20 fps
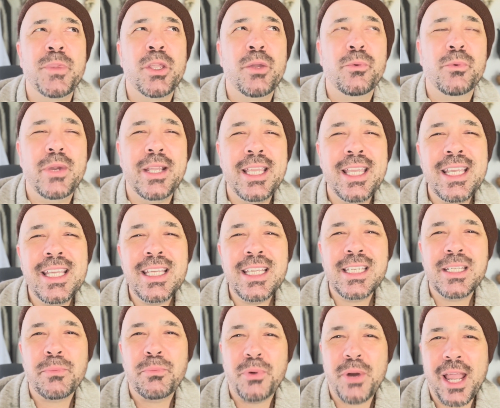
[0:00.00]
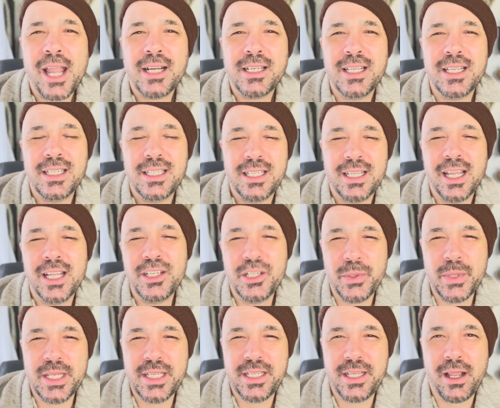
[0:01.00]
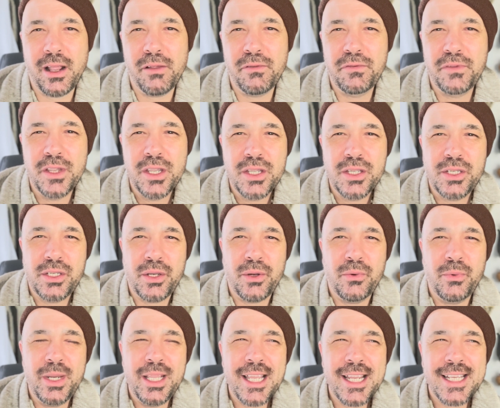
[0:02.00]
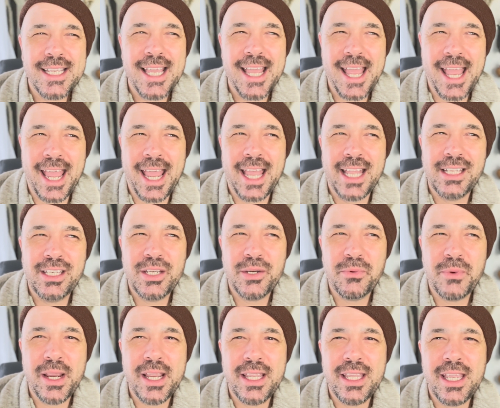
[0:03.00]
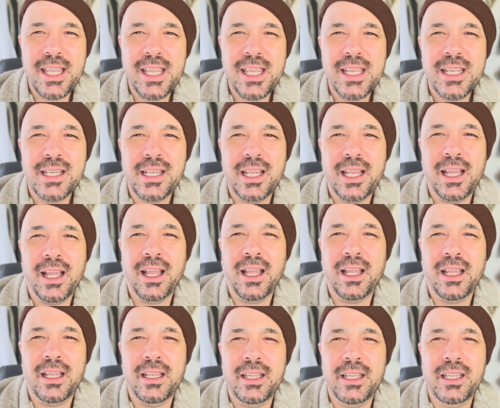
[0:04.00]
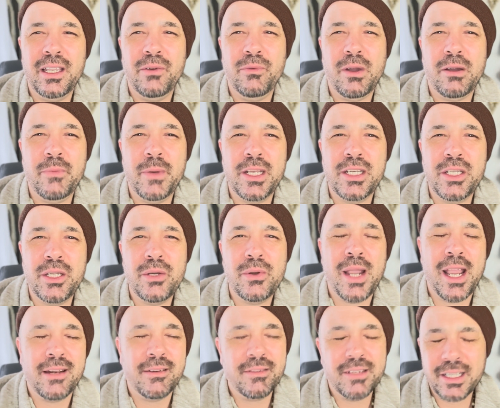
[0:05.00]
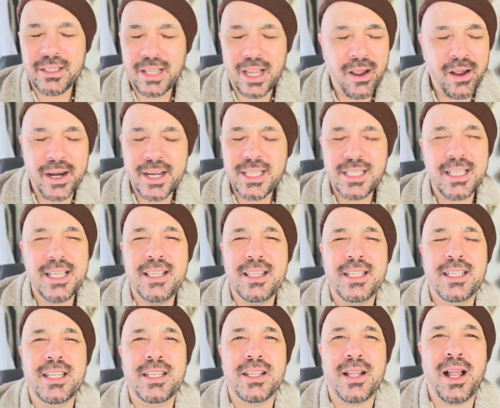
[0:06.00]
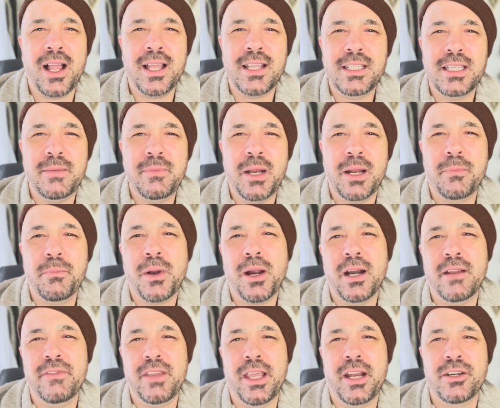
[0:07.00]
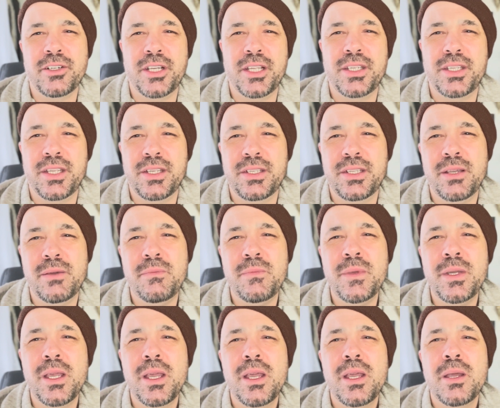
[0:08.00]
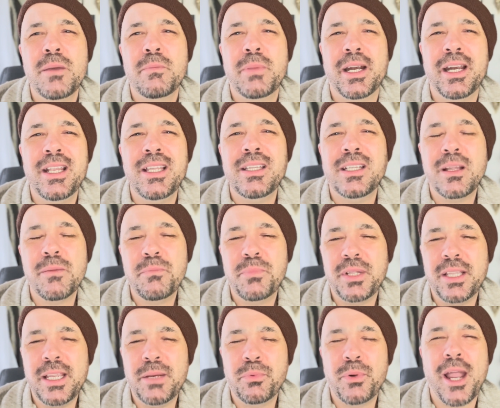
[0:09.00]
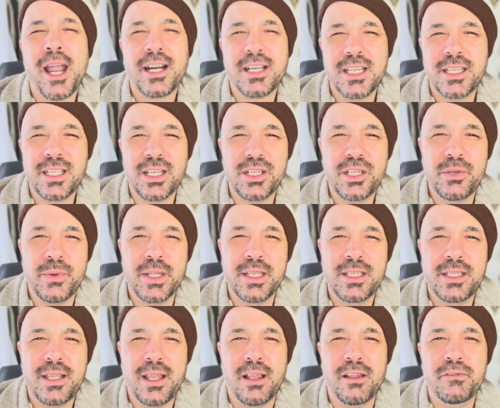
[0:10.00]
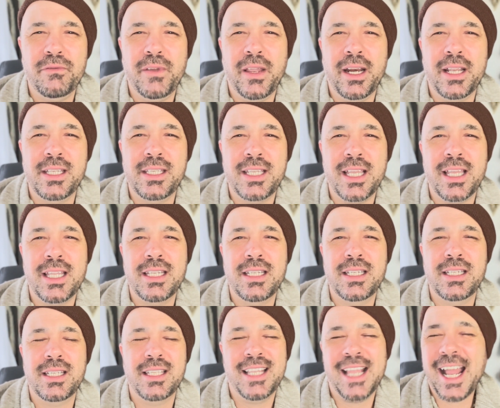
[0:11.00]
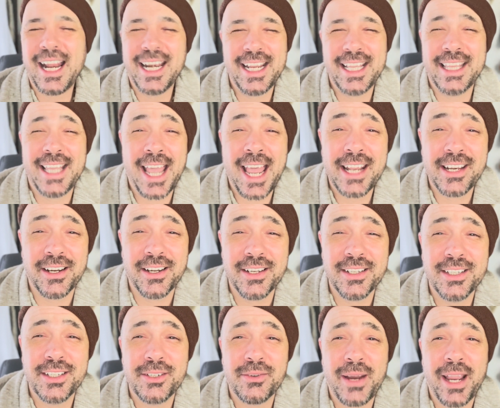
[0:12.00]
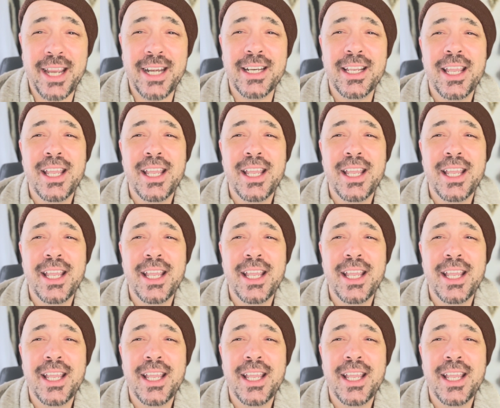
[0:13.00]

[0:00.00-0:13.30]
Reiki is a practice unto itself. So we like to add to Reiki in what we do. And honestly, this is awesome and a part of the energy system, but it is complete practice unto itself, and it does not need the add-ons, right?